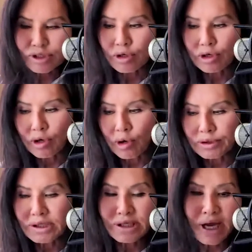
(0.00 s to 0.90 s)
So,
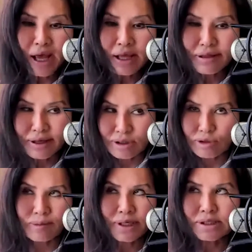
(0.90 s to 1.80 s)
today things are
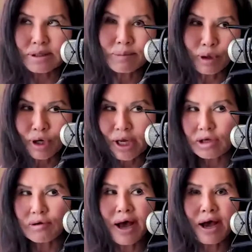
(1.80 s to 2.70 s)
so much simpler. Like
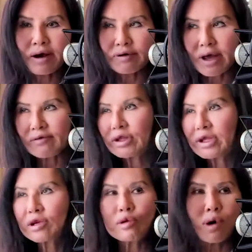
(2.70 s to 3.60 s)
you have
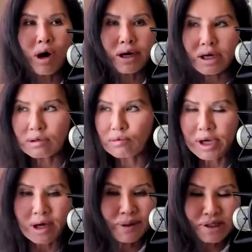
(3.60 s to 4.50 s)
everything you want in
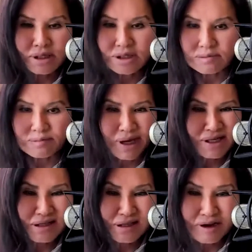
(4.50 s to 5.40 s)
running a business is
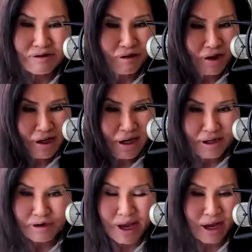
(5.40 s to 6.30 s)
basically free.
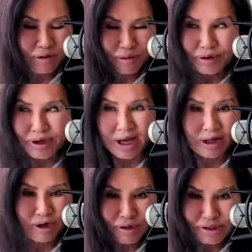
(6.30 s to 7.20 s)
Like your Google
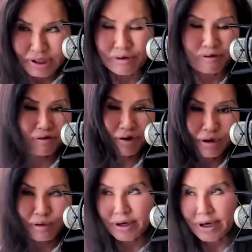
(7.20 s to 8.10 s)
Calendar is either free
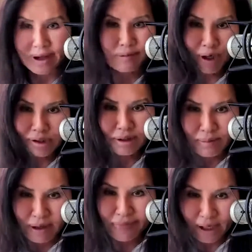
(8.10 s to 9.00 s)
or like $10 a
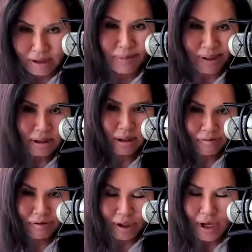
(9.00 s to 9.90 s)
month. That's basically
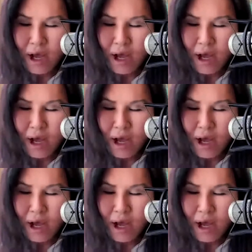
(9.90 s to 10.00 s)
free.